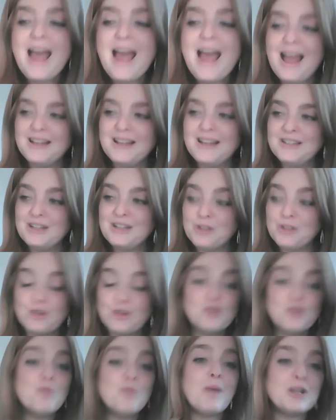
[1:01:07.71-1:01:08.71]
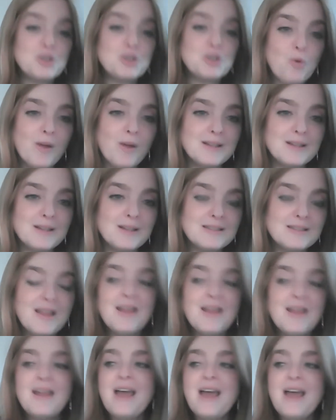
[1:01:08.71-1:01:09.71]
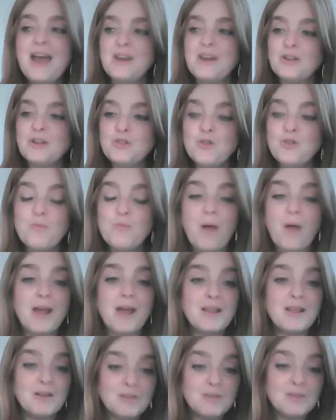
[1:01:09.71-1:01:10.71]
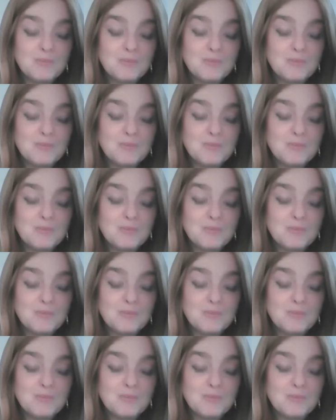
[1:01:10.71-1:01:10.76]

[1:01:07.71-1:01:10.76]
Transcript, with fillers: and is a Jew by choice and a Jew by